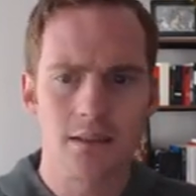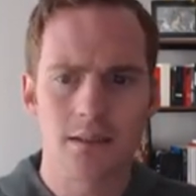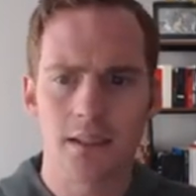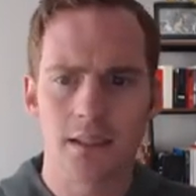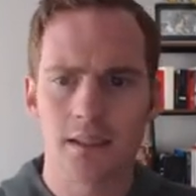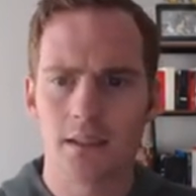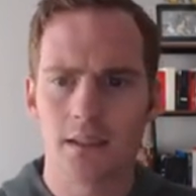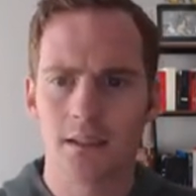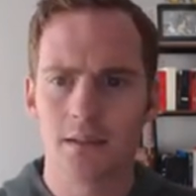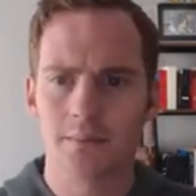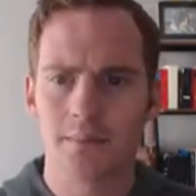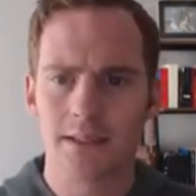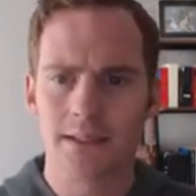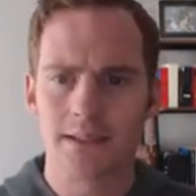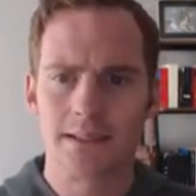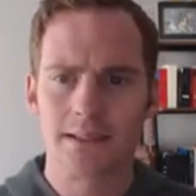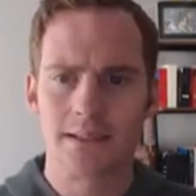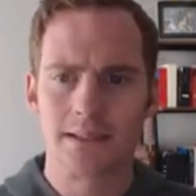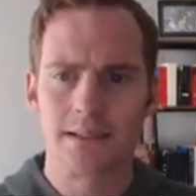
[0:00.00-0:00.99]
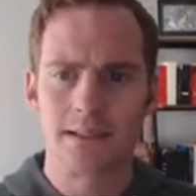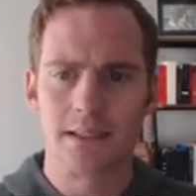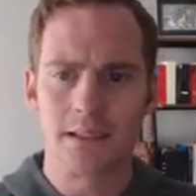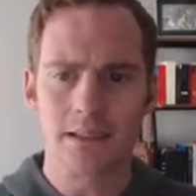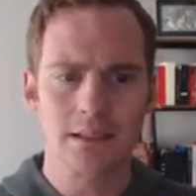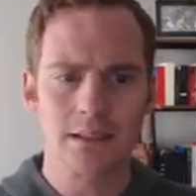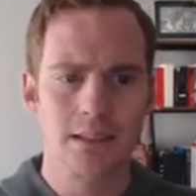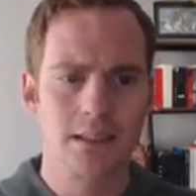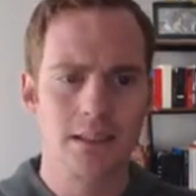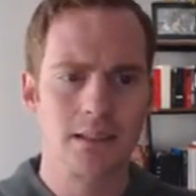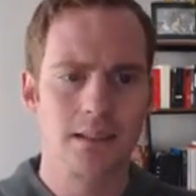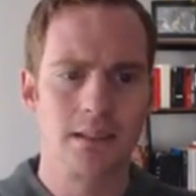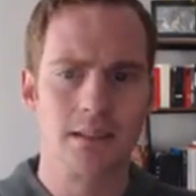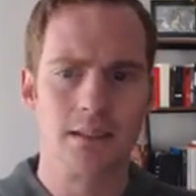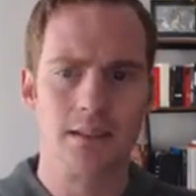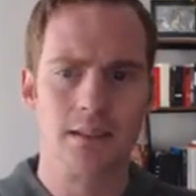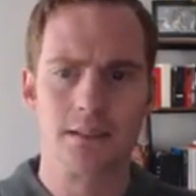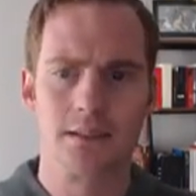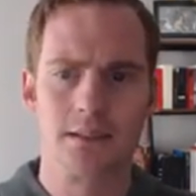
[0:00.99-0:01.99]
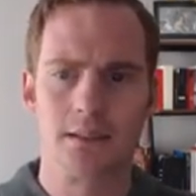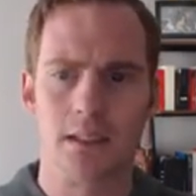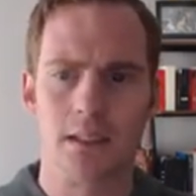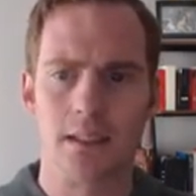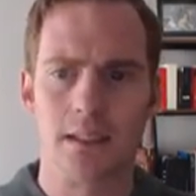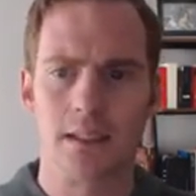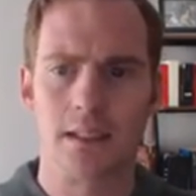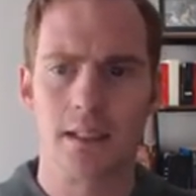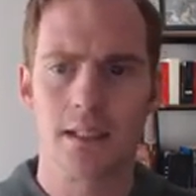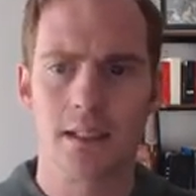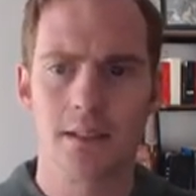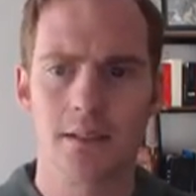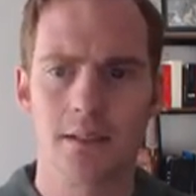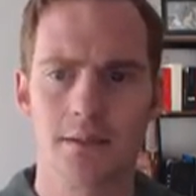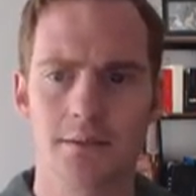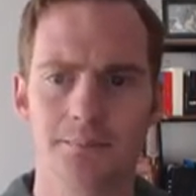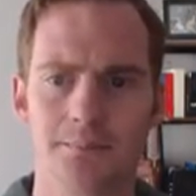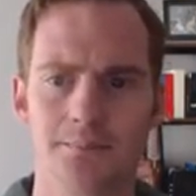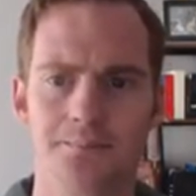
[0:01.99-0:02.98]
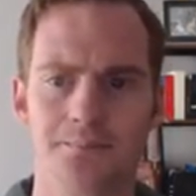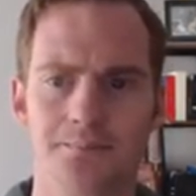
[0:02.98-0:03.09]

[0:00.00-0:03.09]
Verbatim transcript: that got a bit stuck. Let's try it again.